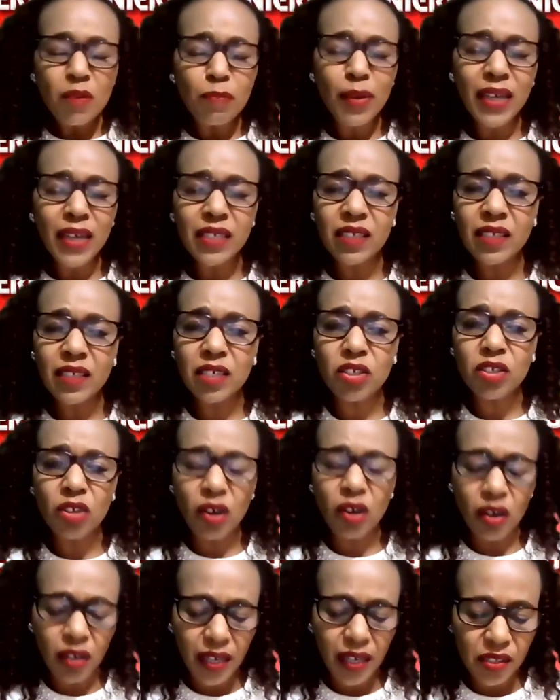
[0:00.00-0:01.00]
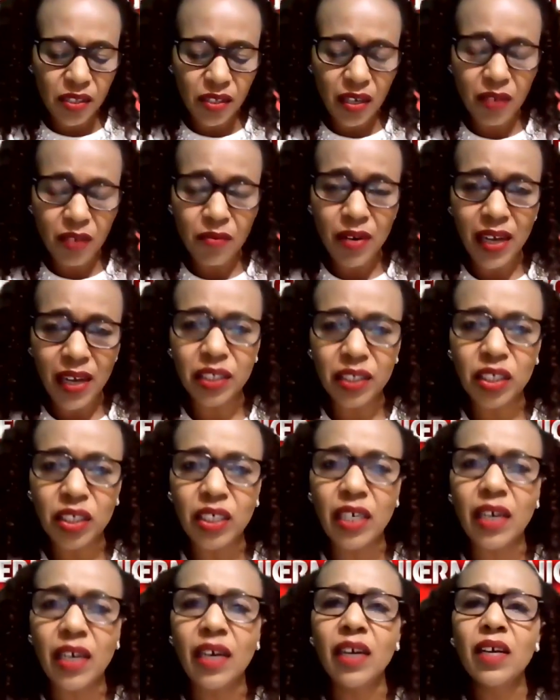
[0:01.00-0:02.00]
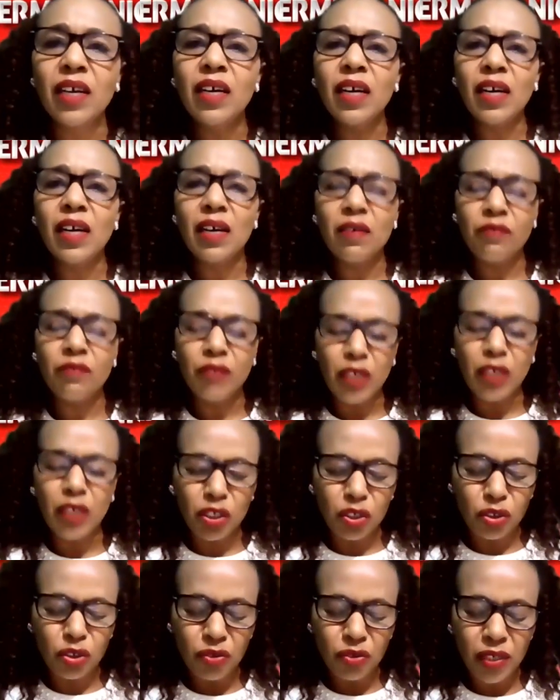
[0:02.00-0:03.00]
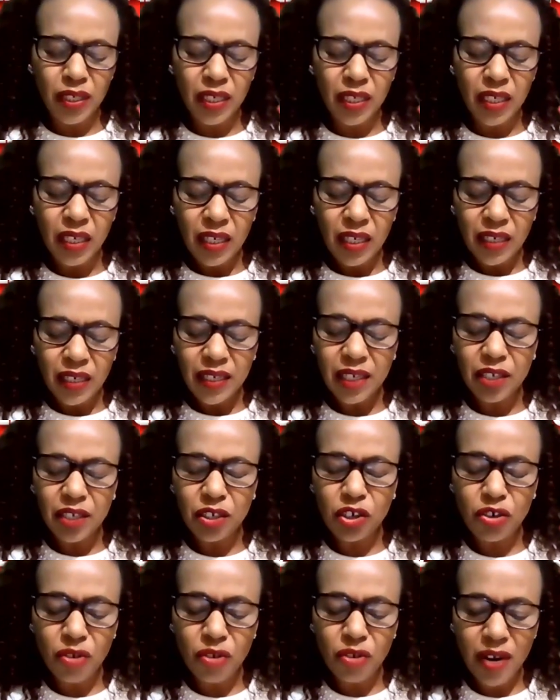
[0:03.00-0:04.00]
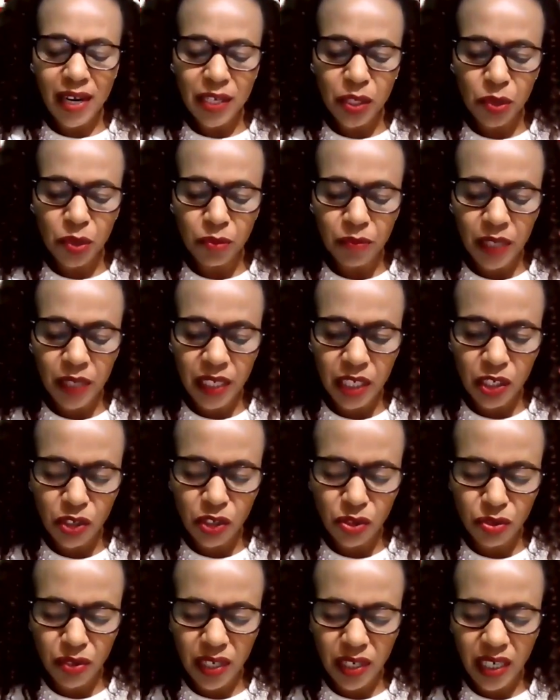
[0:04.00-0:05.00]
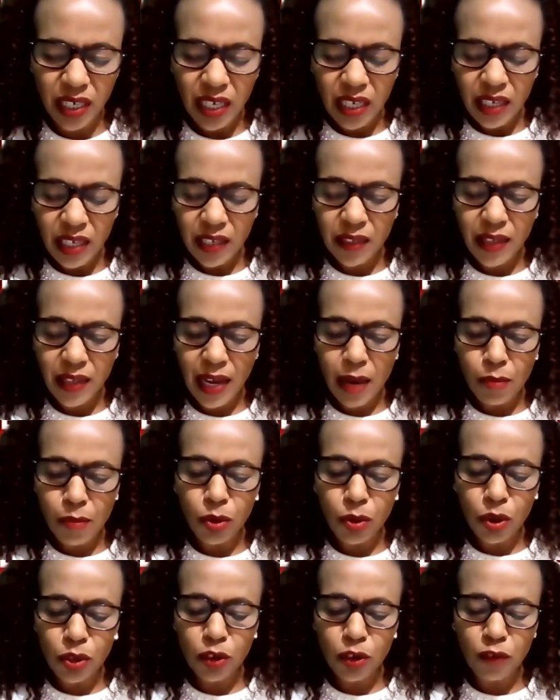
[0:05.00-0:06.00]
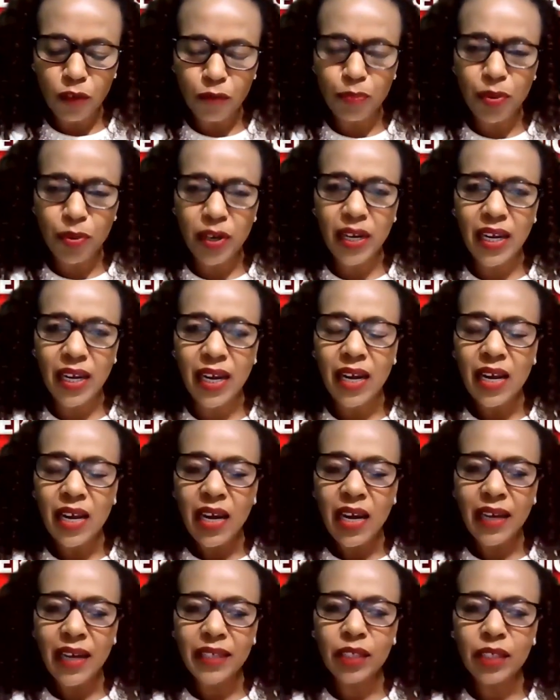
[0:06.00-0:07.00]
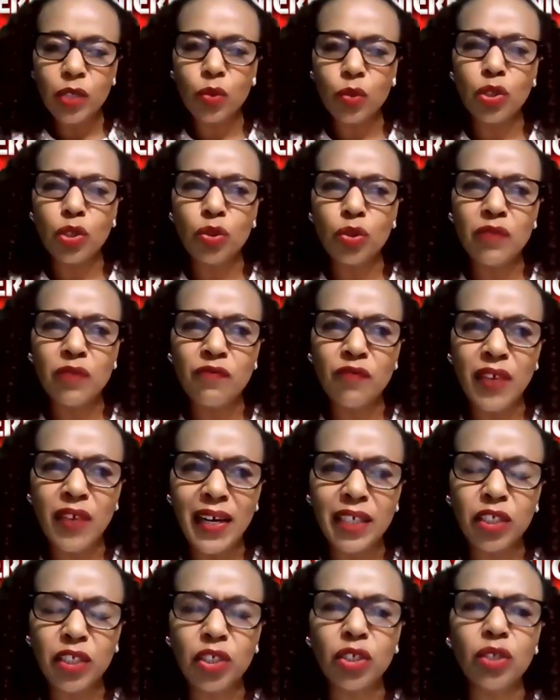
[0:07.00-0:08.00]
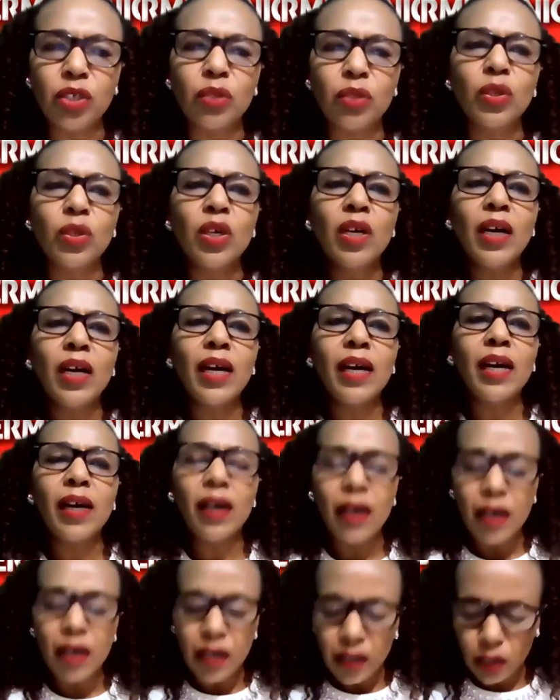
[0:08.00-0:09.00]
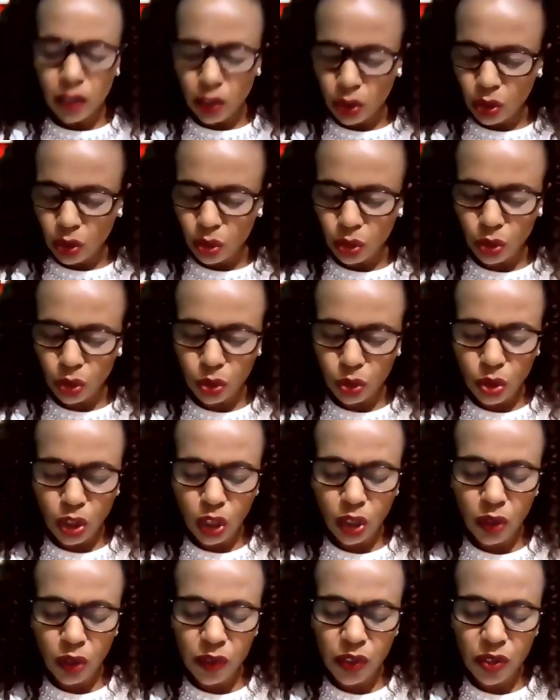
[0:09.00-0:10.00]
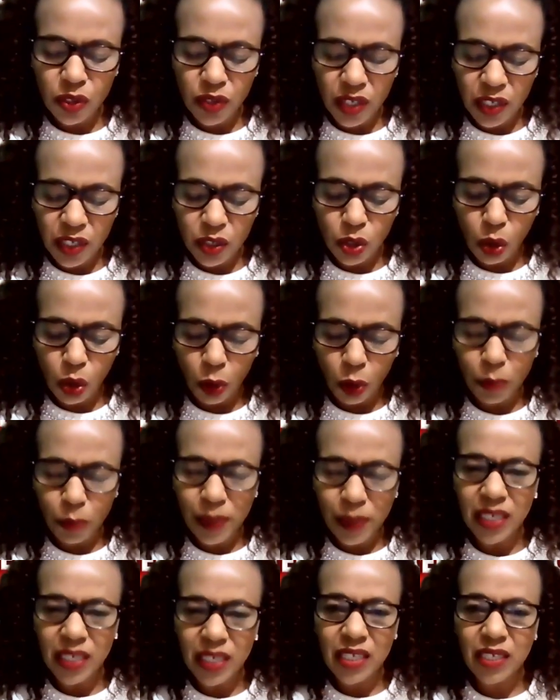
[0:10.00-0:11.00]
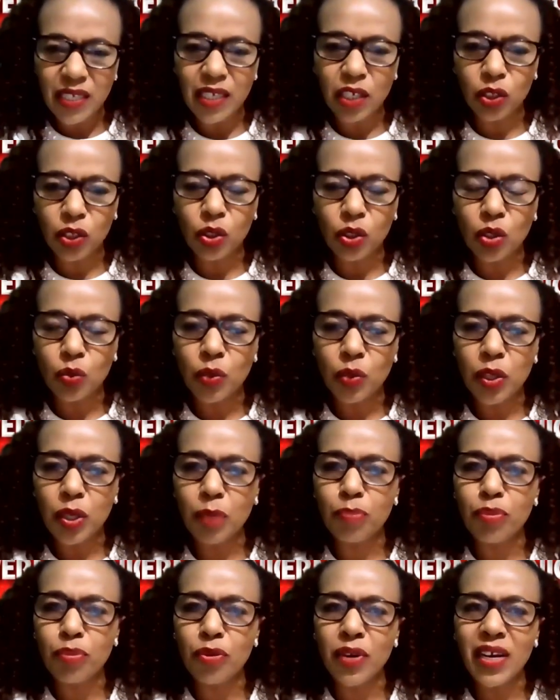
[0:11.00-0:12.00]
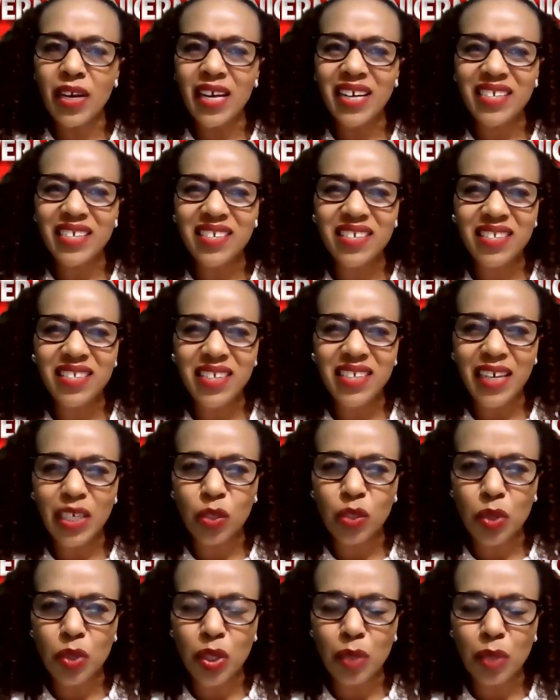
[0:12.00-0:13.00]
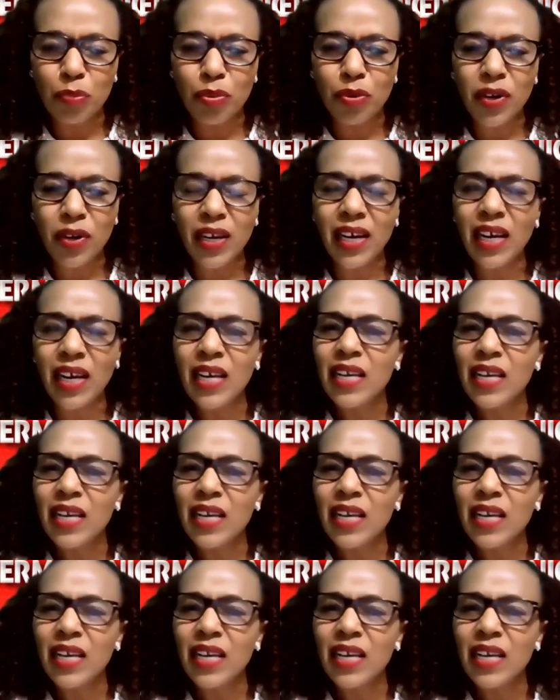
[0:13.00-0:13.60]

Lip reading: Pastor Dorcas Karanja, Victory in Christ Ministry, in that mode of prayer. I just want to invite you to close this opening session with a prayer. Start with a prayer.